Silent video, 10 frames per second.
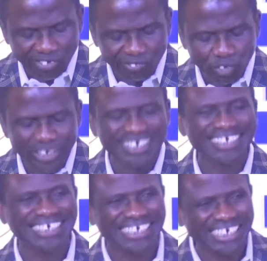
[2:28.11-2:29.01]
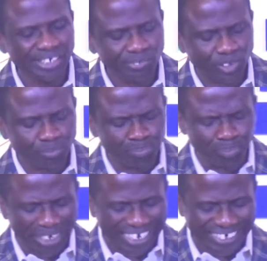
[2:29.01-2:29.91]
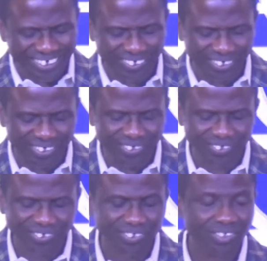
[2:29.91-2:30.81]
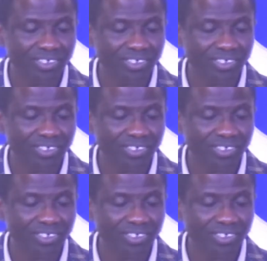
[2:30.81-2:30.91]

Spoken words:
For he gives blessings